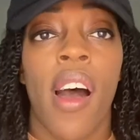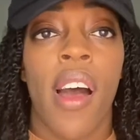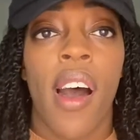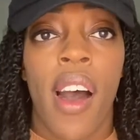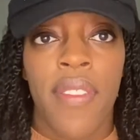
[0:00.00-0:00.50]

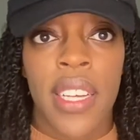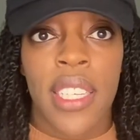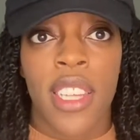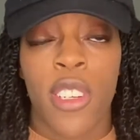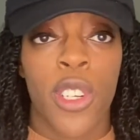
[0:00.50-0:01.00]

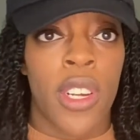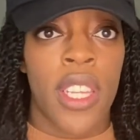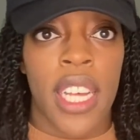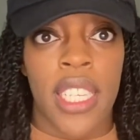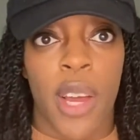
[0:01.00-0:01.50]
obviously there's certain
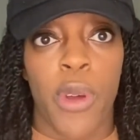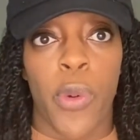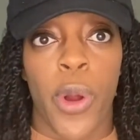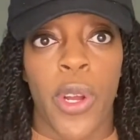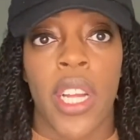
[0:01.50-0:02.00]
things that I wanna
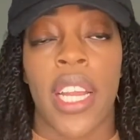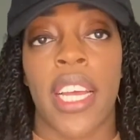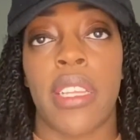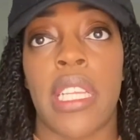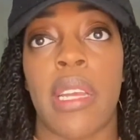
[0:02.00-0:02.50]
work on, like
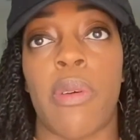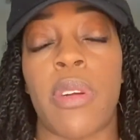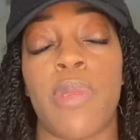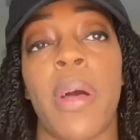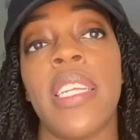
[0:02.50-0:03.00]
the
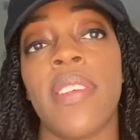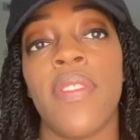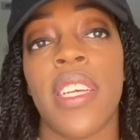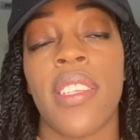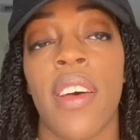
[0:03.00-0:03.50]

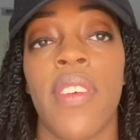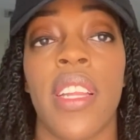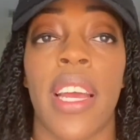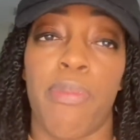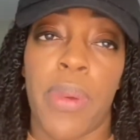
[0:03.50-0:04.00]
responsiveness of it,
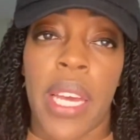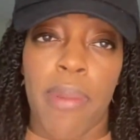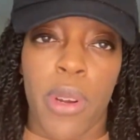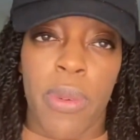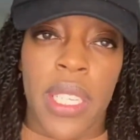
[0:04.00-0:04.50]
like being
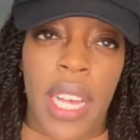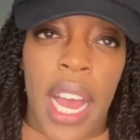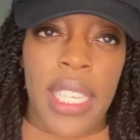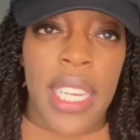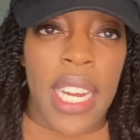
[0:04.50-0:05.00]
able to
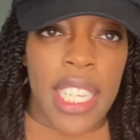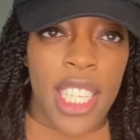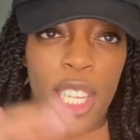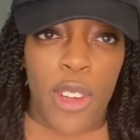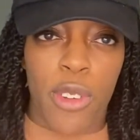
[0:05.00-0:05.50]
resize it and it
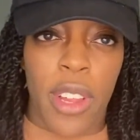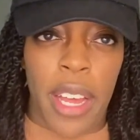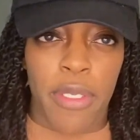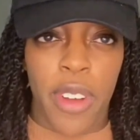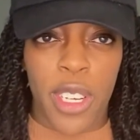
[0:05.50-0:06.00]
still
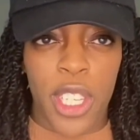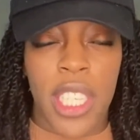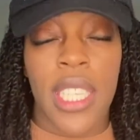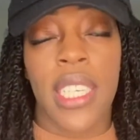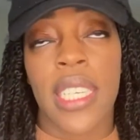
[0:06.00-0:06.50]
like
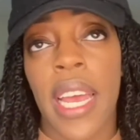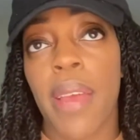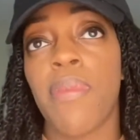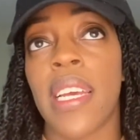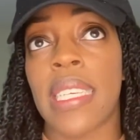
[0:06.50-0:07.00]
functions the
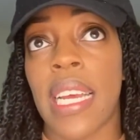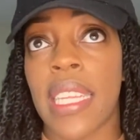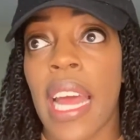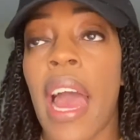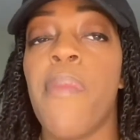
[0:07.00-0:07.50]
same, things like
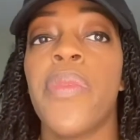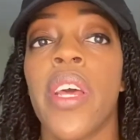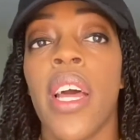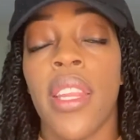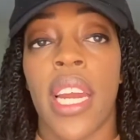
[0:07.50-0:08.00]
that,
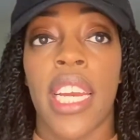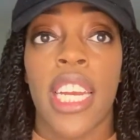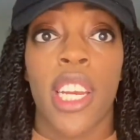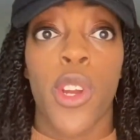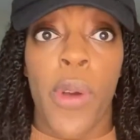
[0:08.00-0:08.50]
that I
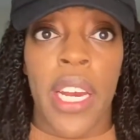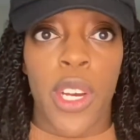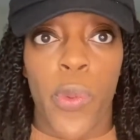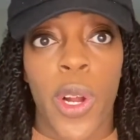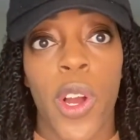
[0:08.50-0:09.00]
need, know I need
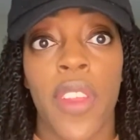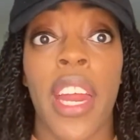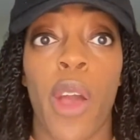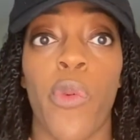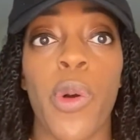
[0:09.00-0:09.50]
to work on, that
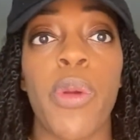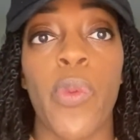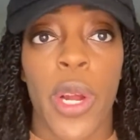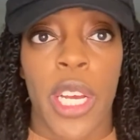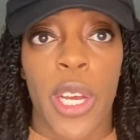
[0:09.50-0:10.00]
I will be
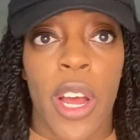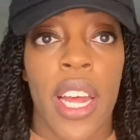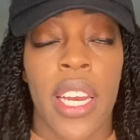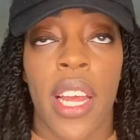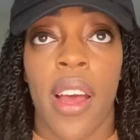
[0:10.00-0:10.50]
working
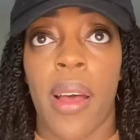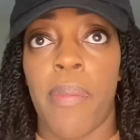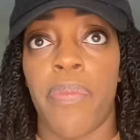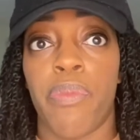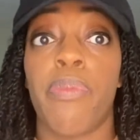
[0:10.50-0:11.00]
on
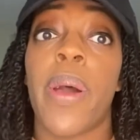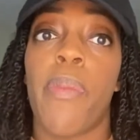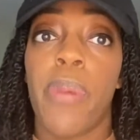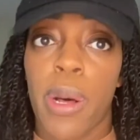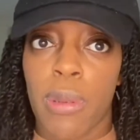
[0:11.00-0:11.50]
um,
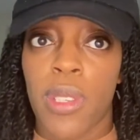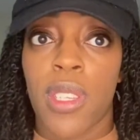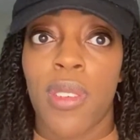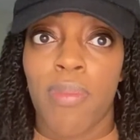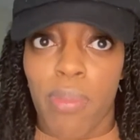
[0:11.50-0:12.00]

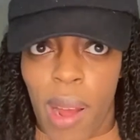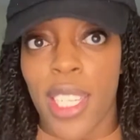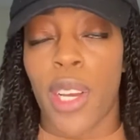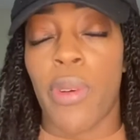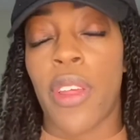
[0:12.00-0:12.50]
post
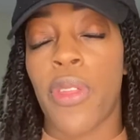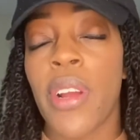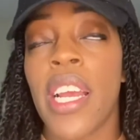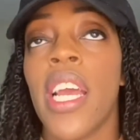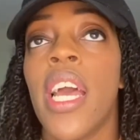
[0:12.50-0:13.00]
Project Week three.